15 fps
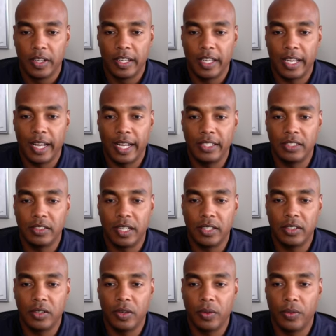Yeah, I just like to
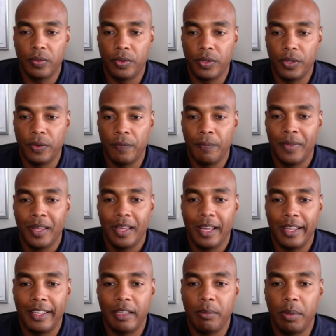go through
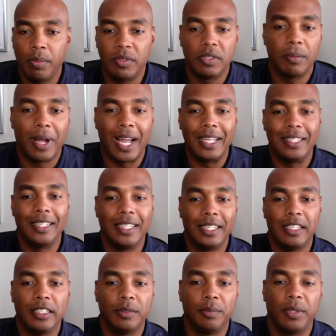and give people some
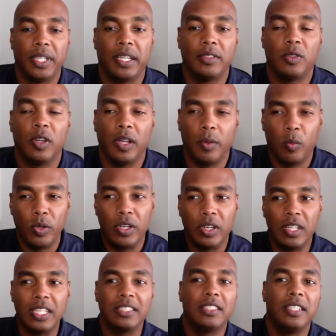ideas because uh, when you're
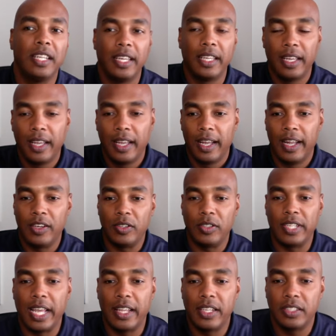listening and you're
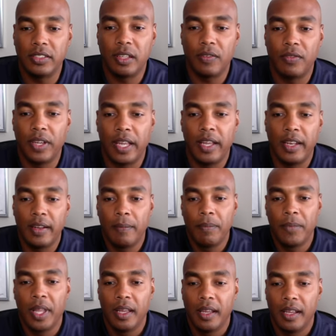taking this stuff in,
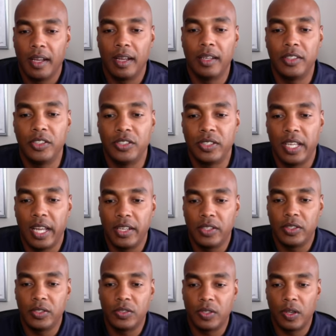uh, you're saying to
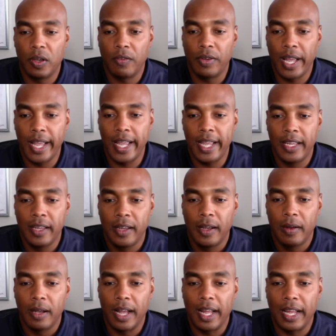yourself, "Hey,
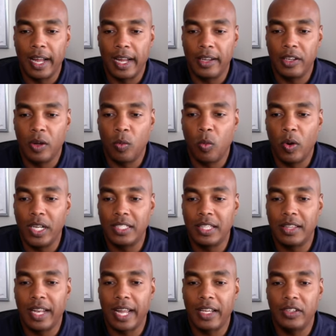I, you know, what is it
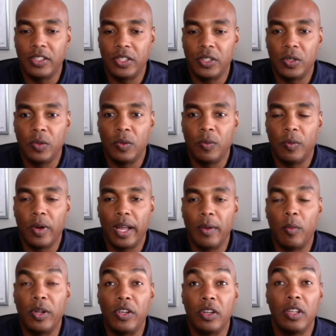that I could do?" And
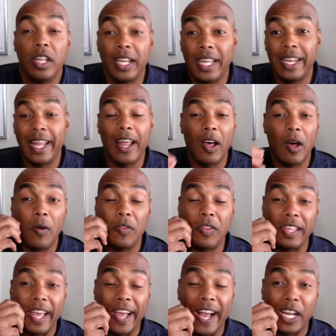when you're looking at
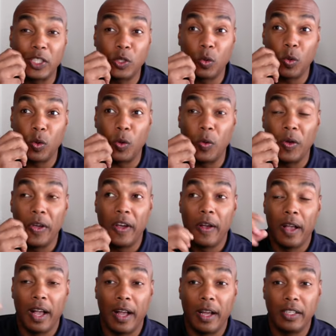the actual
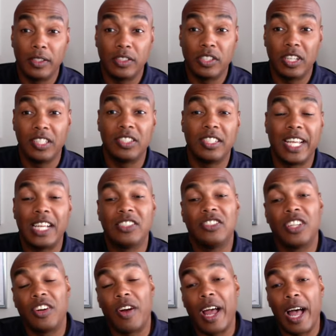uh, solicitations
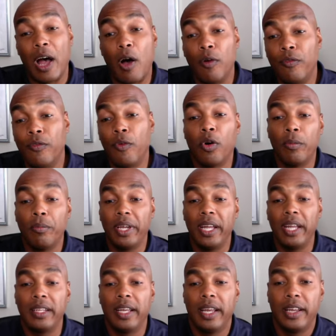that are out for
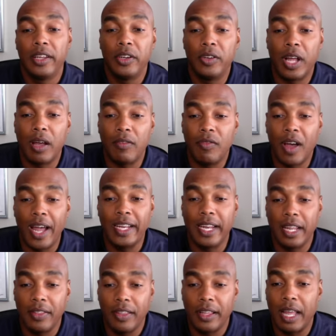bid, you're not finding
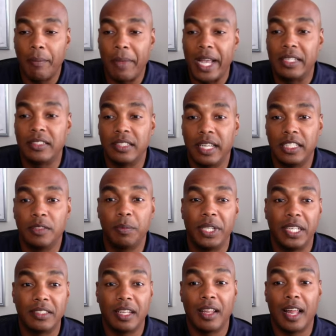anything that makes sense
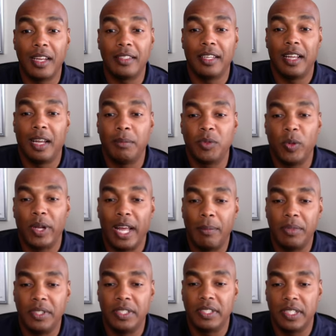because a lot of times what
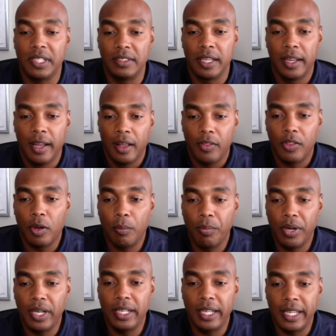happens is they'll
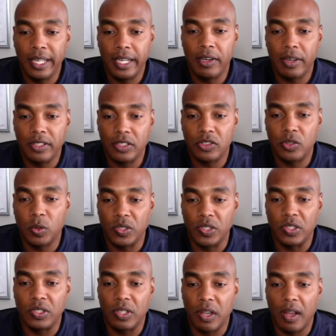put it here as a source of
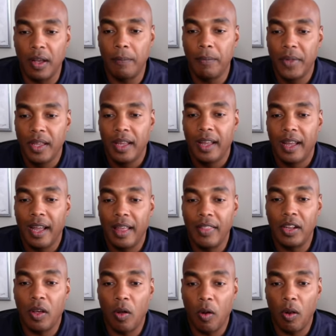sought, and then
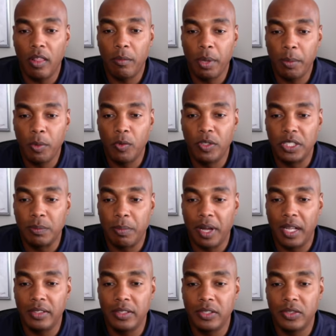only the people who
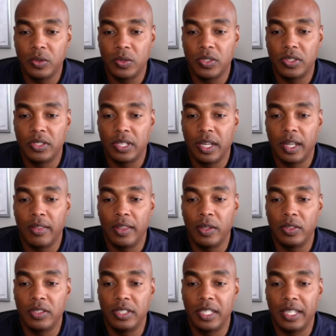respond to the source of sought they'll
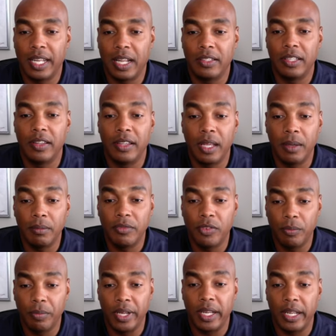send it out to them for
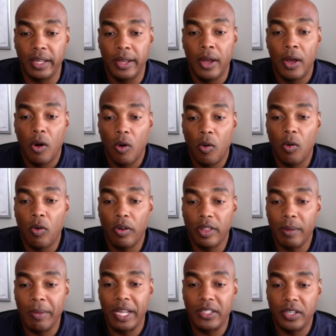bidding, or they
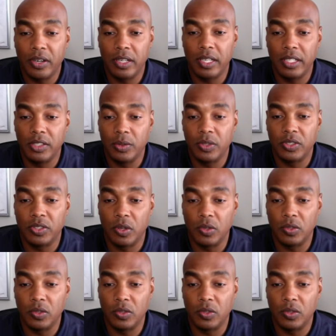may turn it into a sole